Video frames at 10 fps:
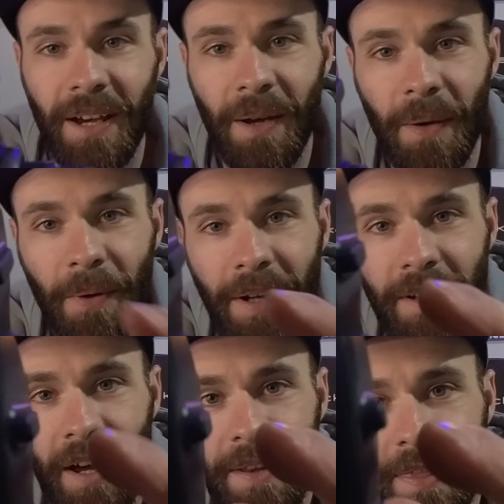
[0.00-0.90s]

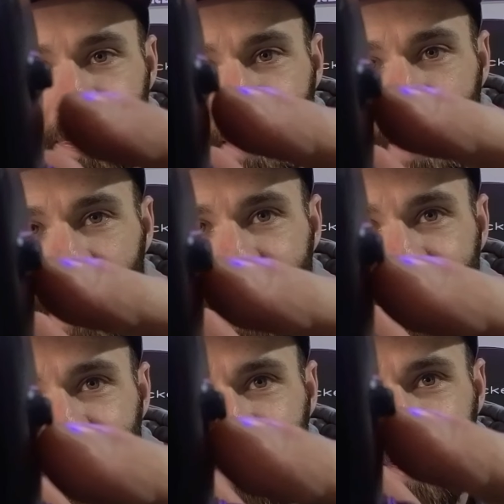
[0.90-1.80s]
I
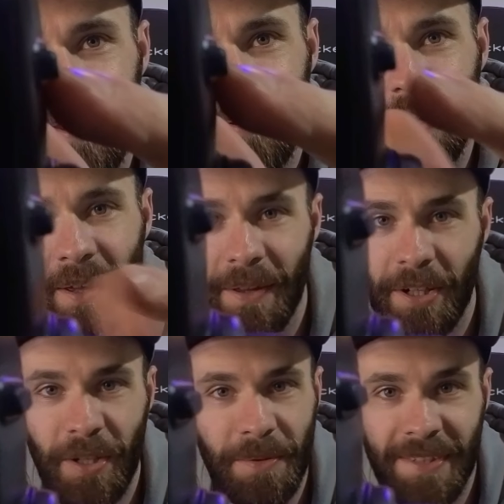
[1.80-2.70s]
think they
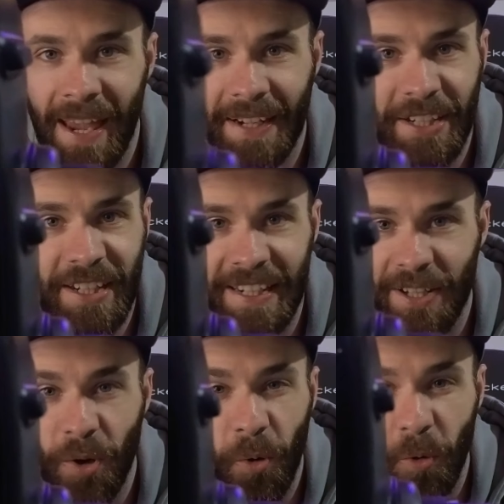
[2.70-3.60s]
technically
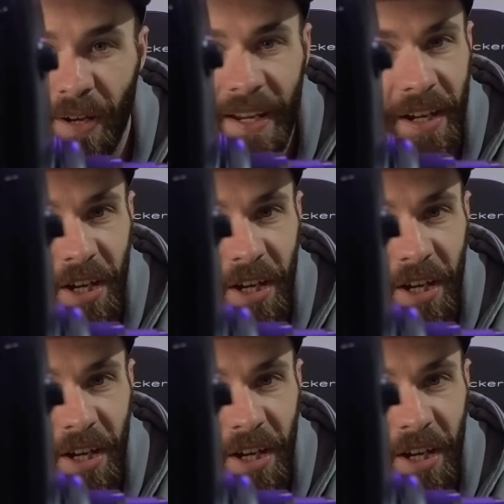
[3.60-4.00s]
call it